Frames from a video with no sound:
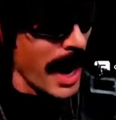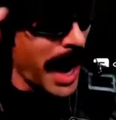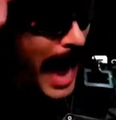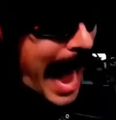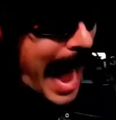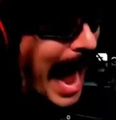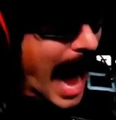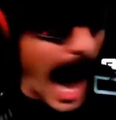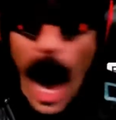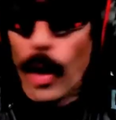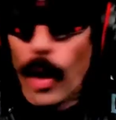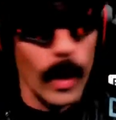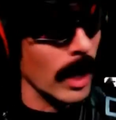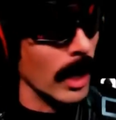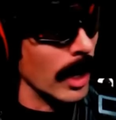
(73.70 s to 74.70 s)

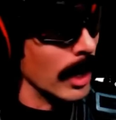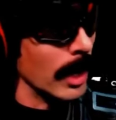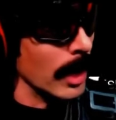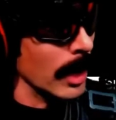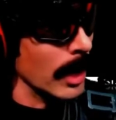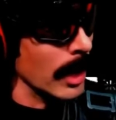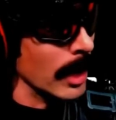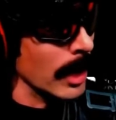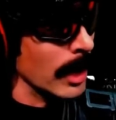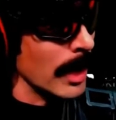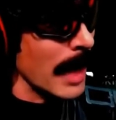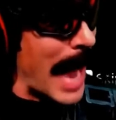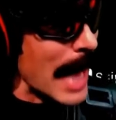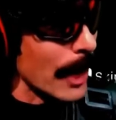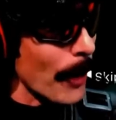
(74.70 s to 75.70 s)
How?
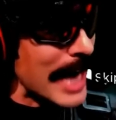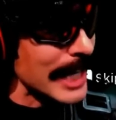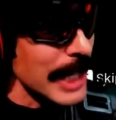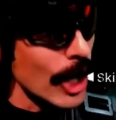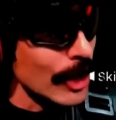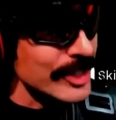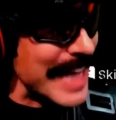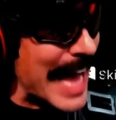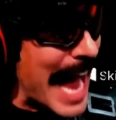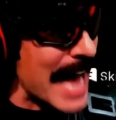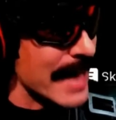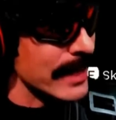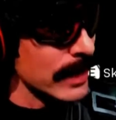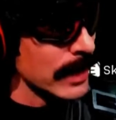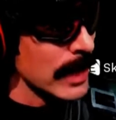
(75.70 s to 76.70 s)
How do I lose
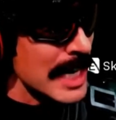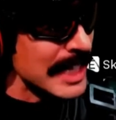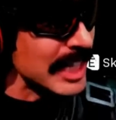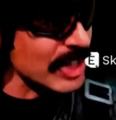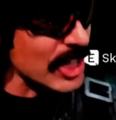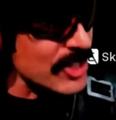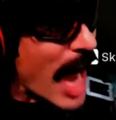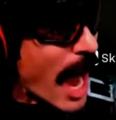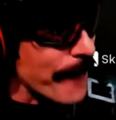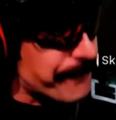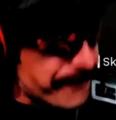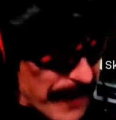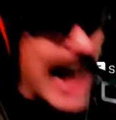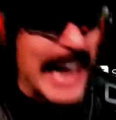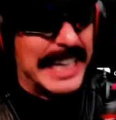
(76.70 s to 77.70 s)
that? Because he's
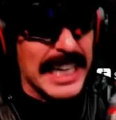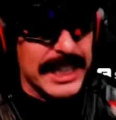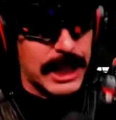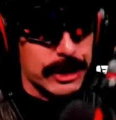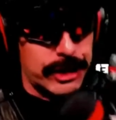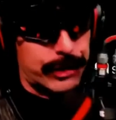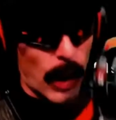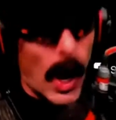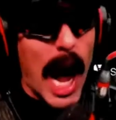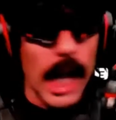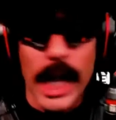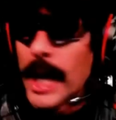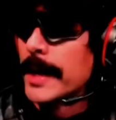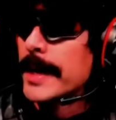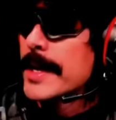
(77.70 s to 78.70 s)
on fucking
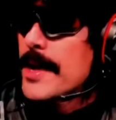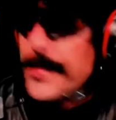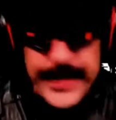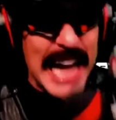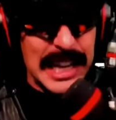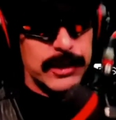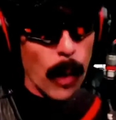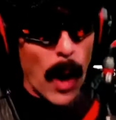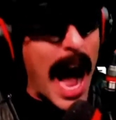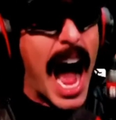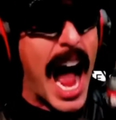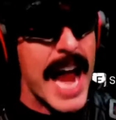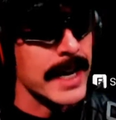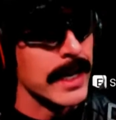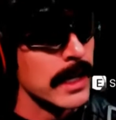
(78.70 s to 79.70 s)
controller! That's
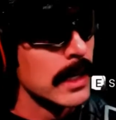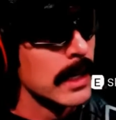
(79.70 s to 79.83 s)
why!